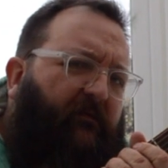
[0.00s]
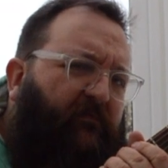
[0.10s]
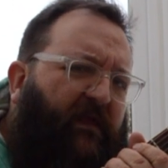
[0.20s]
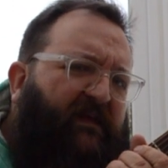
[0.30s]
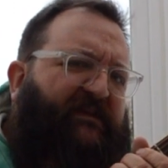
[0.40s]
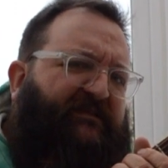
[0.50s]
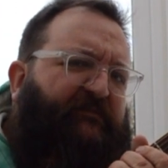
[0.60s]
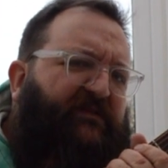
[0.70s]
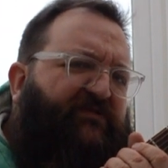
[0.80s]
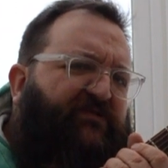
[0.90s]
That hits
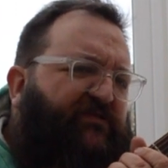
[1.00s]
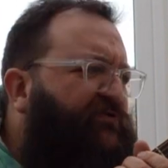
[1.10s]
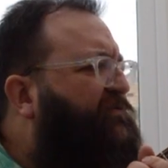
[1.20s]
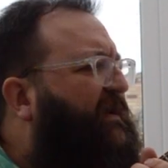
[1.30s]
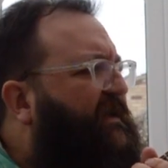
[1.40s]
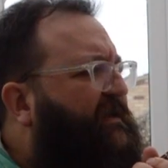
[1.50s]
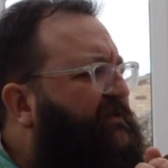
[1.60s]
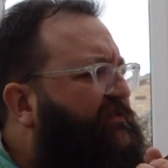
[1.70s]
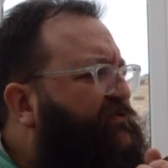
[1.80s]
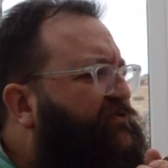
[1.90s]
me as
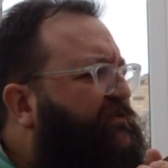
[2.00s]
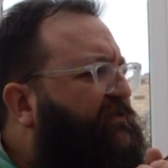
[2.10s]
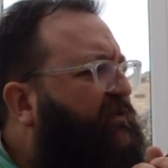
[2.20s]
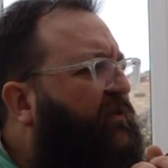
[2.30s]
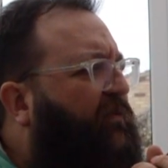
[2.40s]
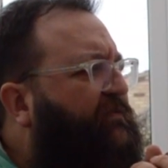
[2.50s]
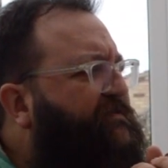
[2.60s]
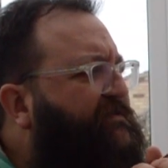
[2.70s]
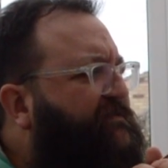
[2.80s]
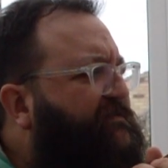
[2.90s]
strange
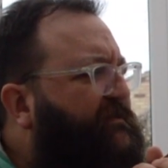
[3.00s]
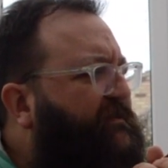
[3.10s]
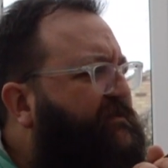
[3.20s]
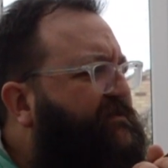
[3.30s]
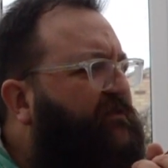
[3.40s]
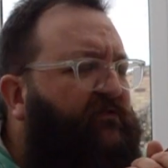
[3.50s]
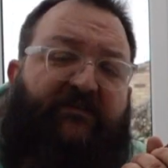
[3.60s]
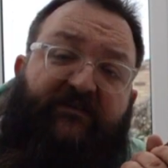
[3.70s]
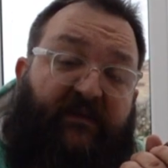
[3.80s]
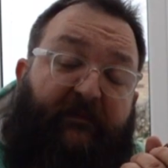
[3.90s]
because it's not,
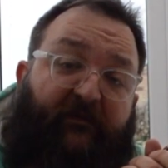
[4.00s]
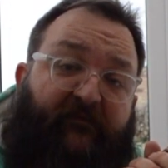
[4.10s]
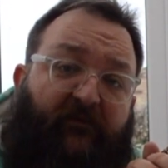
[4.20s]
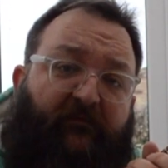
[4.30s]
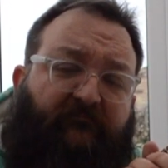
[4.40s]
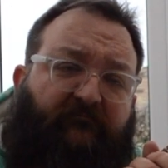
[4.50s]
it's an Epiphone.